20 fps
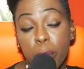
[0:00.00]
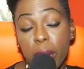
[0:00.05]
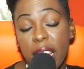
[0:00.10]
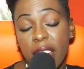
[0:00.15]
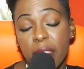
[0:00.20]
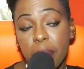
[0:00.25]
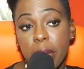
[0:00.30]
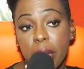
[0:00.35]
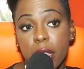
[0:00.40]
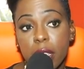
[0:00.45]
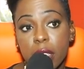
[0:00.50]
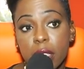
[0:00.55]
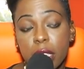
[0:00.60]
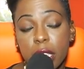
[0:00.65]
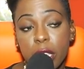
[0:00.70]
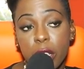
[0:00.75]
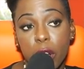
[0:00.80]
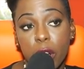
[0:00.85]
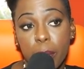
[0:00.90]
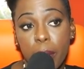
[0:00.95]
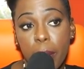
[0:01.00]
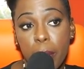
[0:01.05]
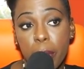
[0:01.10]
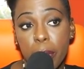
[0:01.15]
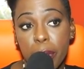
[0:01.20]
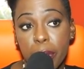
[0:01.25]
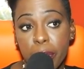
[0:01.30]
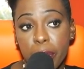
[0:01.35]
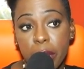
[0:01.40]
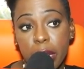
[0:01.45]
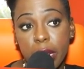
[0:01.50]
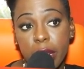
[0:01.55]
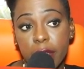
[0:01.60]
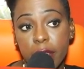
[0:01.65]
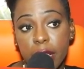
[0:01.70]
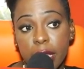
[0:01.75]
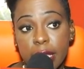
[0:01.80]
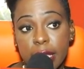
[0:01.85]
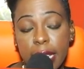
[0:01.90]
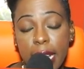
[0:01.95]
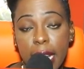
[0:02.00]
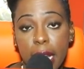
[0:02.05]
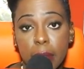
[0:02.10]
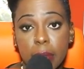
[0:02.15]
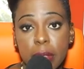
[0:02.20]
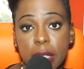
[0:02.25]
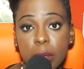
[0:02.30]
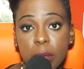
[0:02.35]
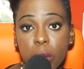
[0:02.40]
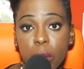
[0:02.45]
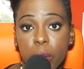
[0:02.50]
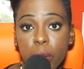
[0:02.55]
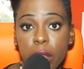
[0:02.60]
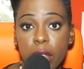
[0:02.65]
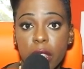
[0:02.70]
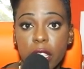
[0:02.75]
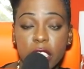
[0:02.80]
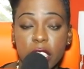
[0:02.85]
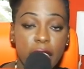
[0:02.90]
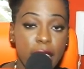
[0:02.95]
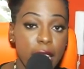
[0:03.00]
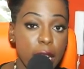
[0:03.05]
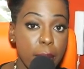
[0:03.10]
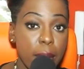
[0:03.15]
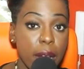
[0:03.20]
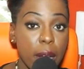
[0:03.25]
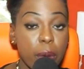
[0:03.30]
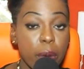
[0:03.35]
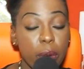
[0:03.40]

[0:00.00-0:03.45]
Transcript: Well, I've been to Europe about three different times one with Charly Black,